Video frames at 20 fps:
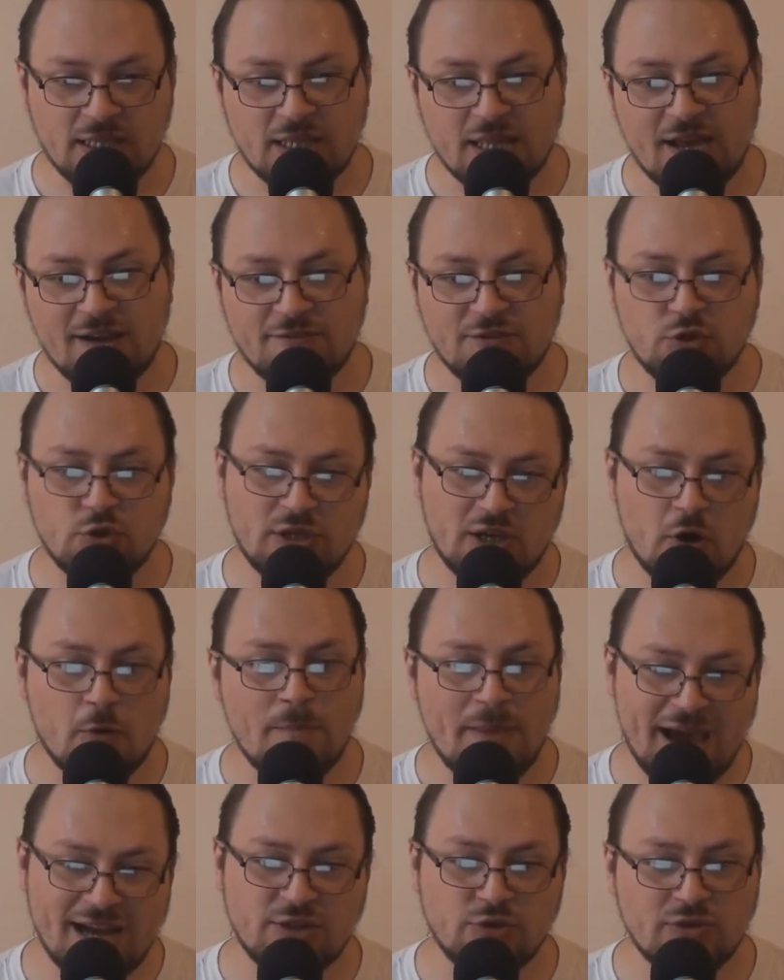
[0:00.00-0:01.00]
enough to go
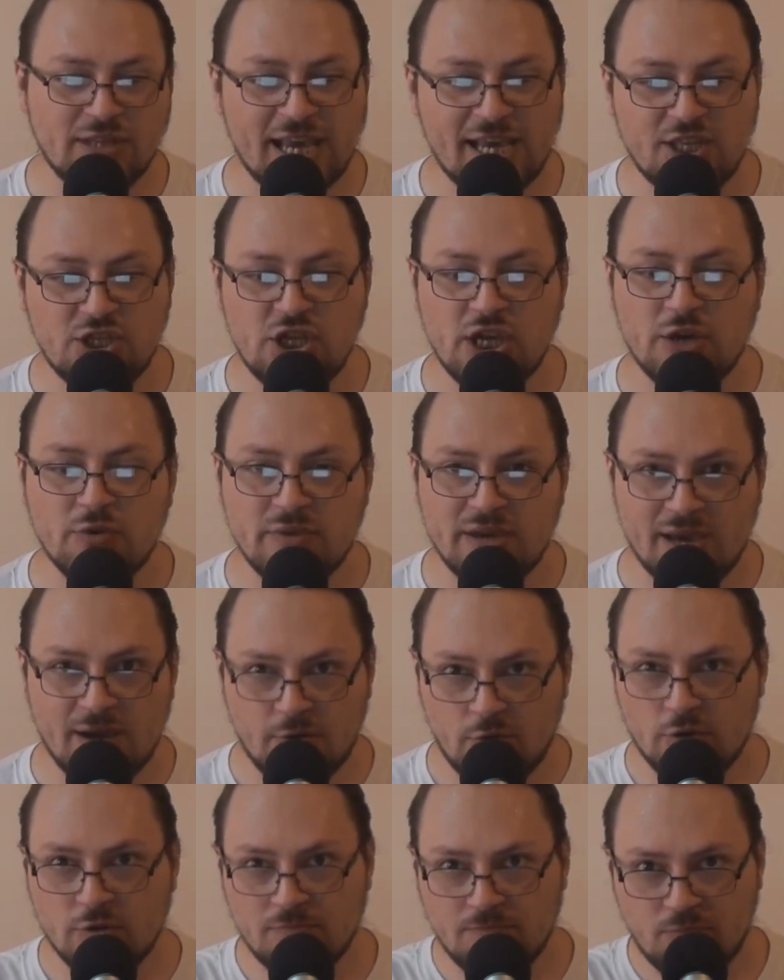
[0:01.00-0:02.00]
back to Nigeria
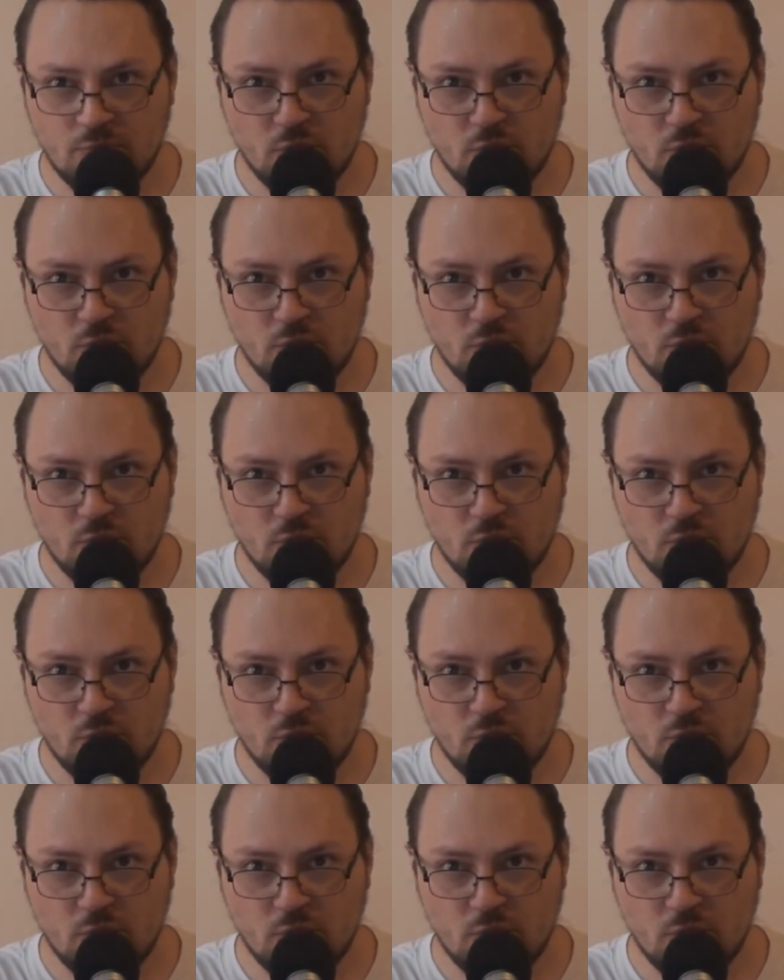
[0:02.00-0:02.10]
or